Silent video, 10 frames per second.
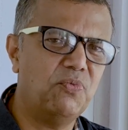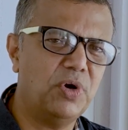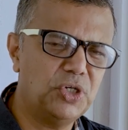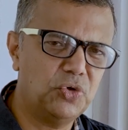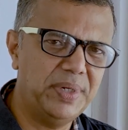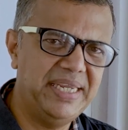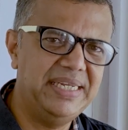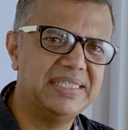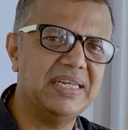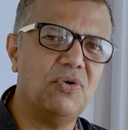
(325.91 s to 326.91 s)
what to
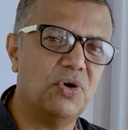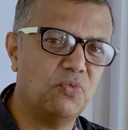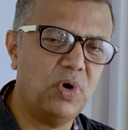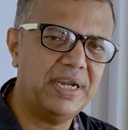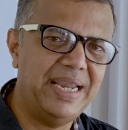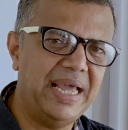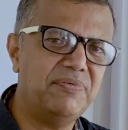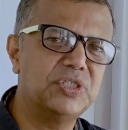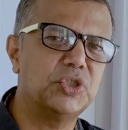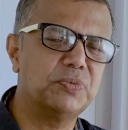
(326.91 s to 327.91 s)
eat, or what
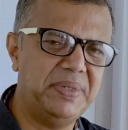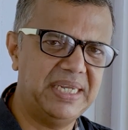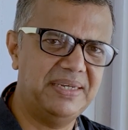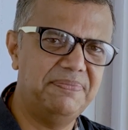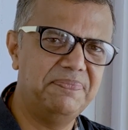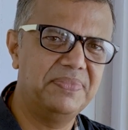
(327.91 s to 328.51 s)
language to speak.